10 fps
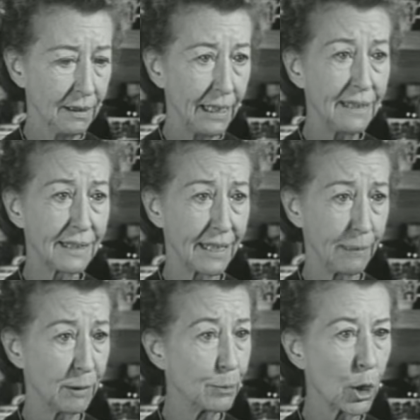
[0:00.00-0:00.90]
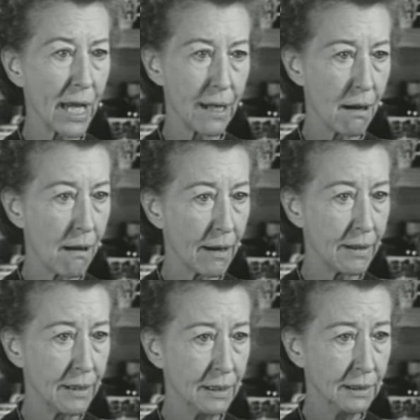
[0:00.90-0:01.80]
He said he would pray hard.
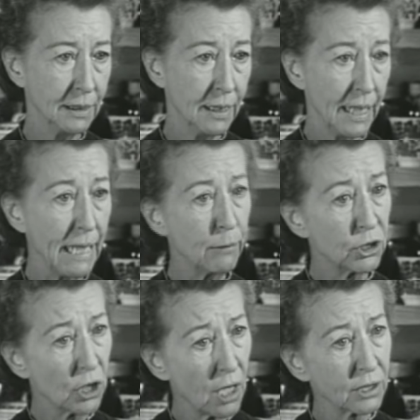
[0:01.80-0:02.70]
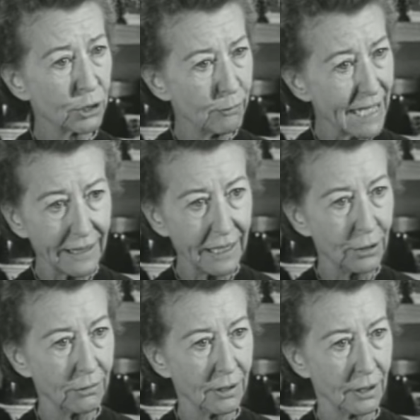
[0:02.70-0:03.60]
He would talk directly to the